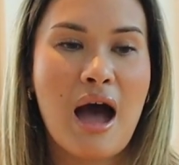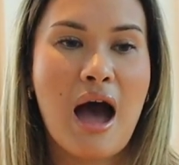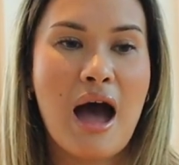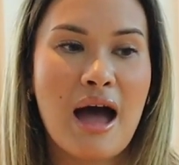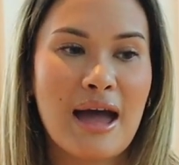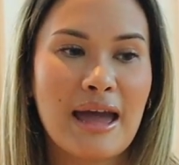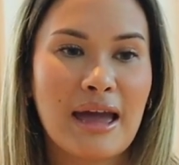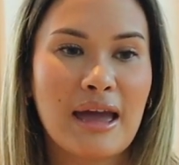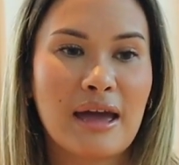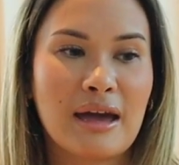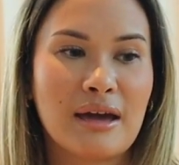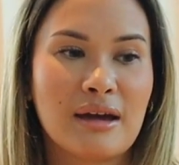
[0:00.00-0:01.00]

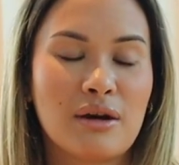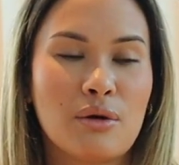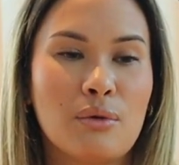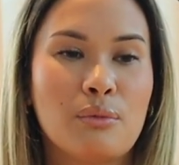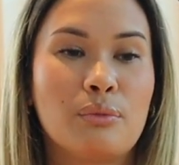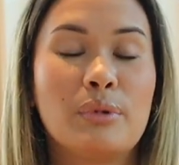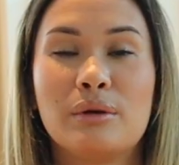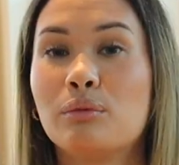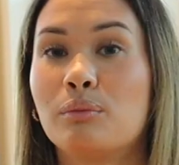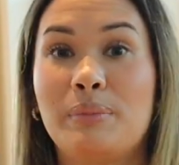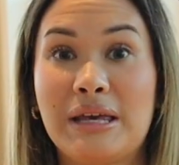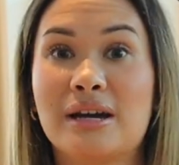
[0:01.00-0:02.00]
I
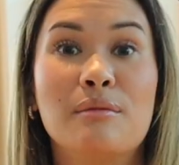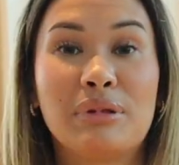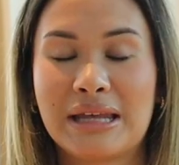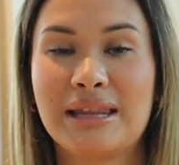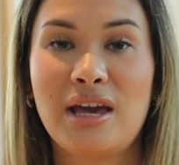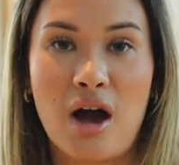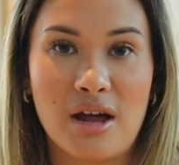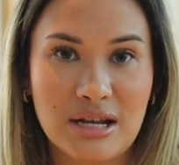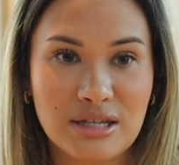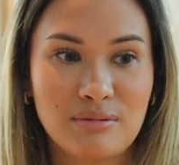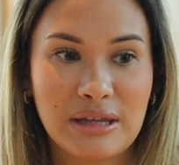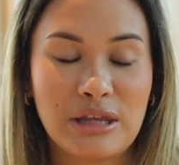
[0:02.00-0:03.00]
will be completely
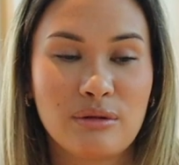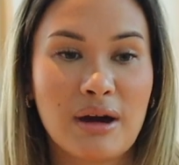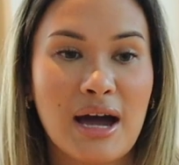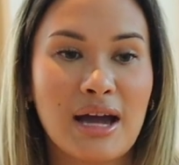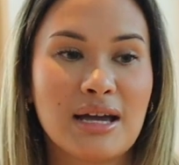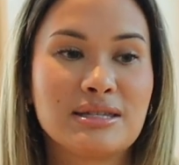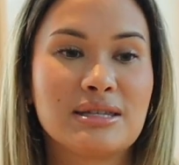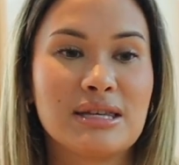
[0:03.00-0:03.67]
honest with you guys,